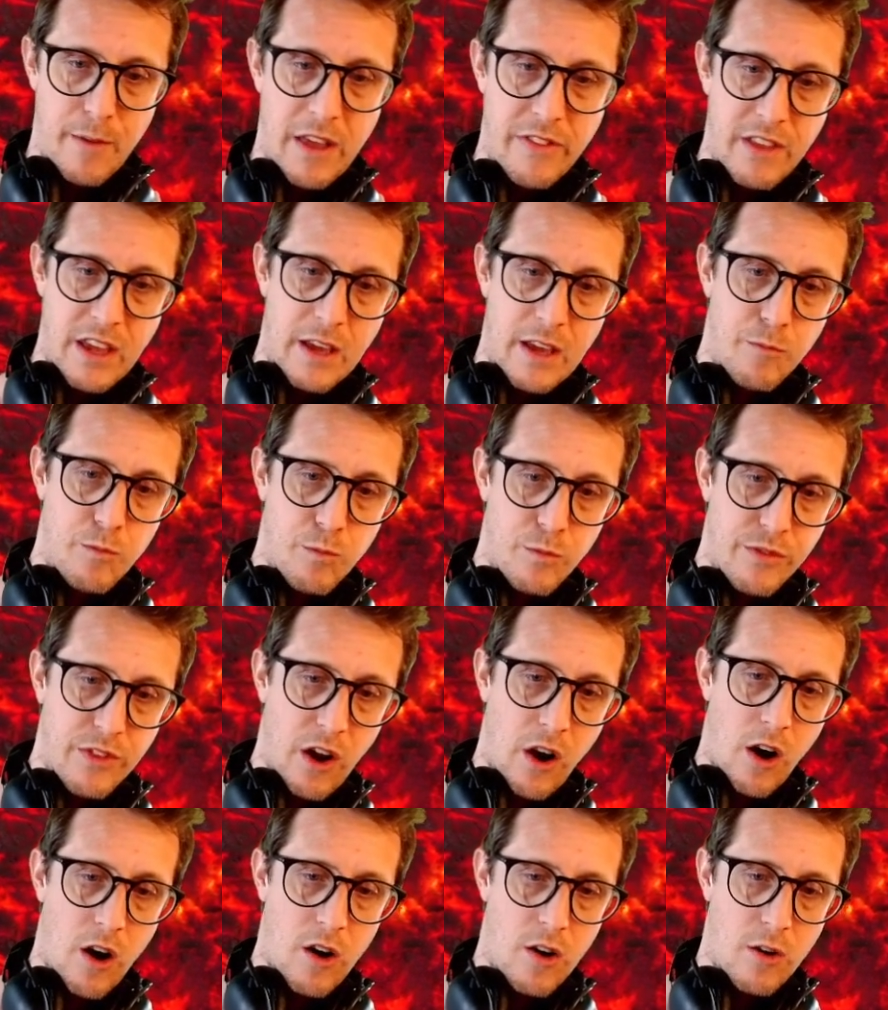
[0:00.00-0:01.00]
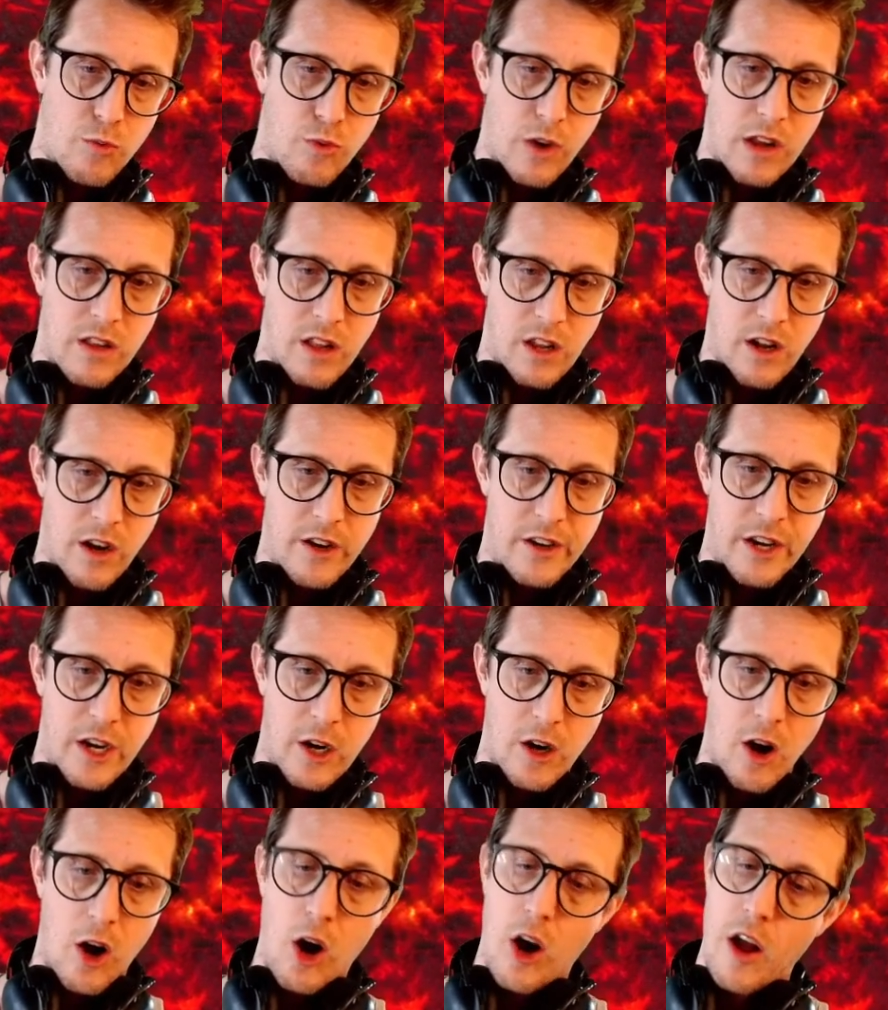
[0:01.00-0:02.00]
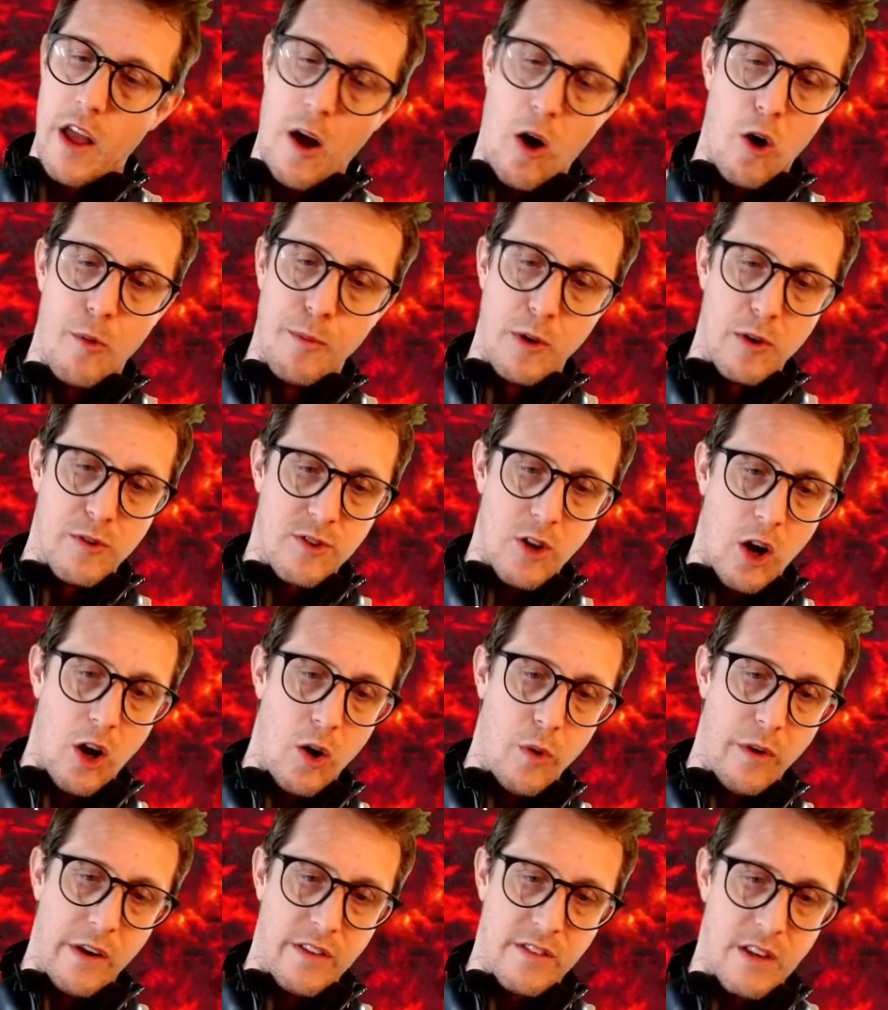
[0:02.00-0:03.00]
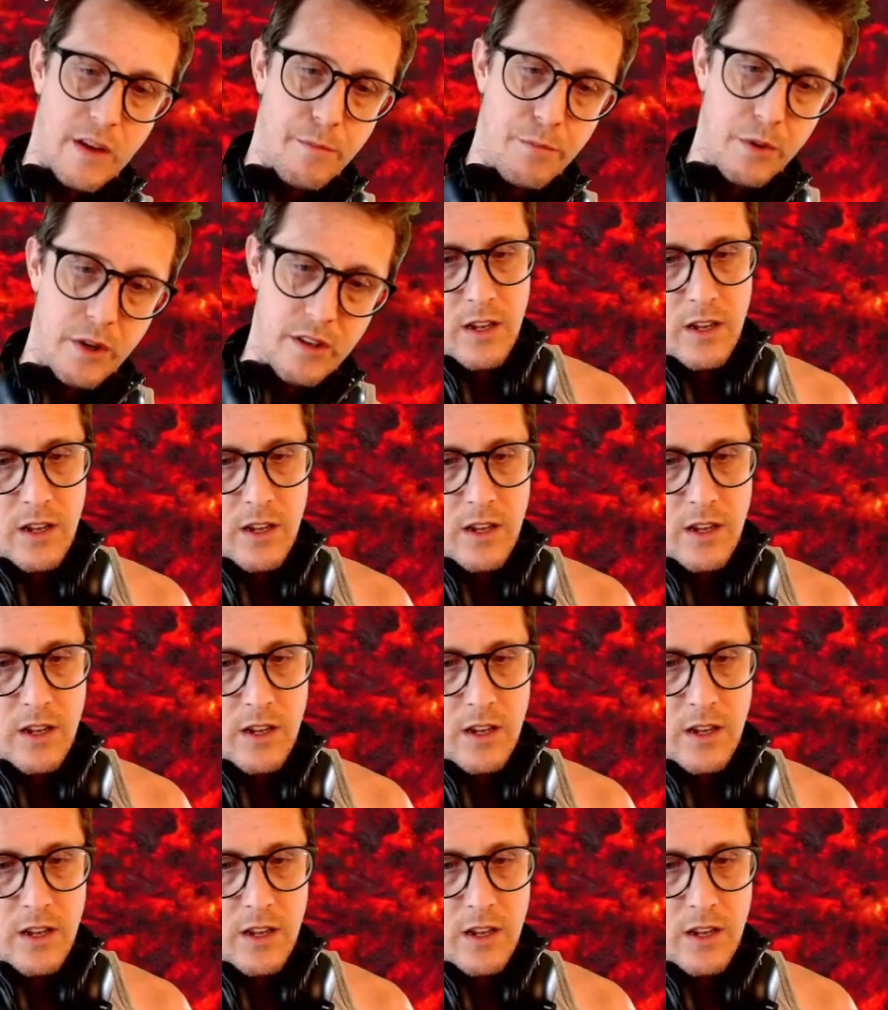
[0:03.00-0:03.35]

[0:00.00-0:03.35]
And then our relic on here, almost always I put